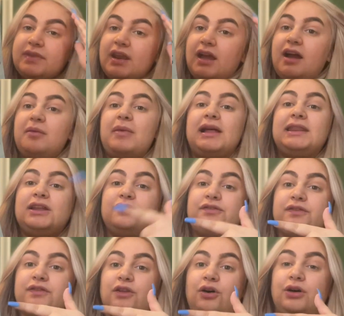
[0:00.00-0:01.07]
I love
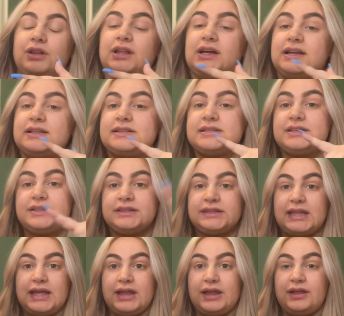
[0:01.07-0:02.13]
Flawless.
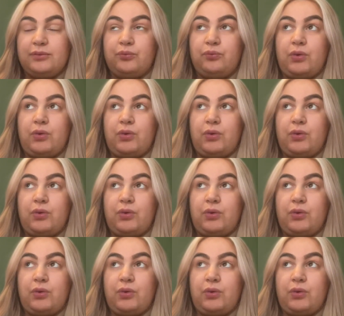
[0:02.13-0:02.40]
The